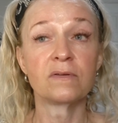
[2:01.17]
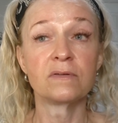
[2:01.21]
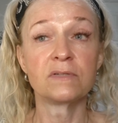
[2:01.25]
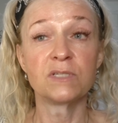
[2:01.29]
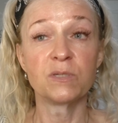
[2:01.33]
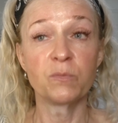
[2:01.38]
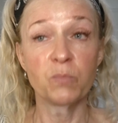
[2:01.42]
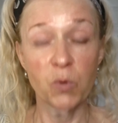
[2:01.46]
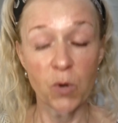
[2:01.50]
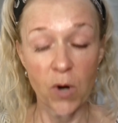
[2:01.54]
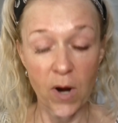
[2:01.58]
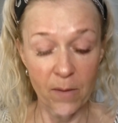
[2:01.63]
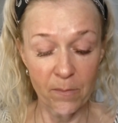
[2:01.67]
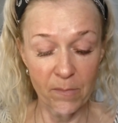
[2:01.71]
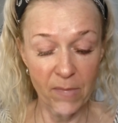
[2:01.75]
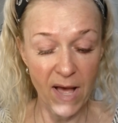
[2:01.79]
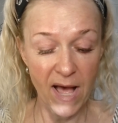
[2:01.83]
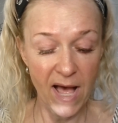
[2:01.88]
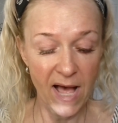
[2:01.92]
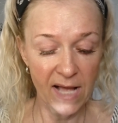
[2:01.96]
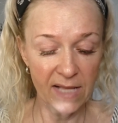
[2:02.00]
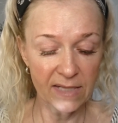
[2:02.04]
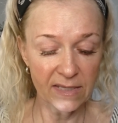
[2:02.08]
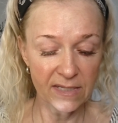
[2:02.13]
to prime my
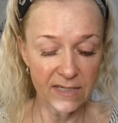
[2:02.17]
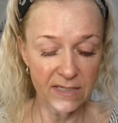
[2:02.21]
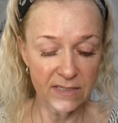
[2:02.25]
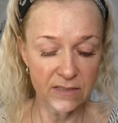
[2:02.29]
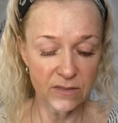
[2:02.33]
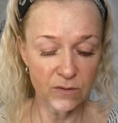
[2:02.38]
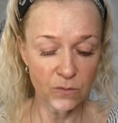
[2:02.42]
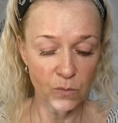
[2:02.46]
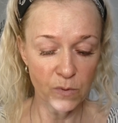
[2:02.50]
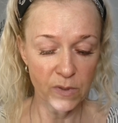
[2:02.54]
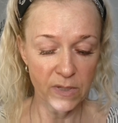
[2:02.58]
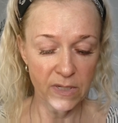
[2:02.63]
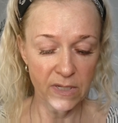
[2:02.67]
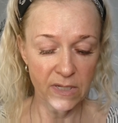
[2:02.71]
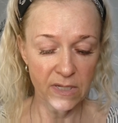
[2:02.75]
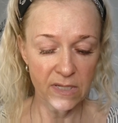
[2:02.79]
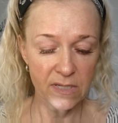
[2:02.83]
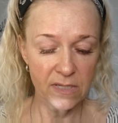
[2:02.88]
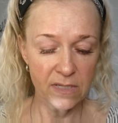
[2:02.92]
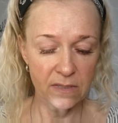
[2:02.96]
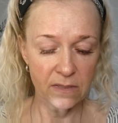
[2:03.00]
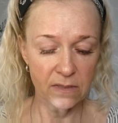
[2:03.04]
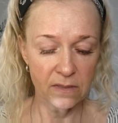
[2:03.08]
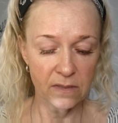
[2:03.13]
eyelids
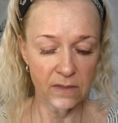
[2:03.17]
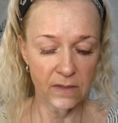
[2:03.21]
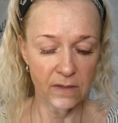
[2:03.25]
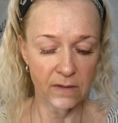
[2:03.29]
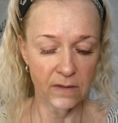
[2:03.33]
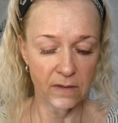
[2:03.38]
with.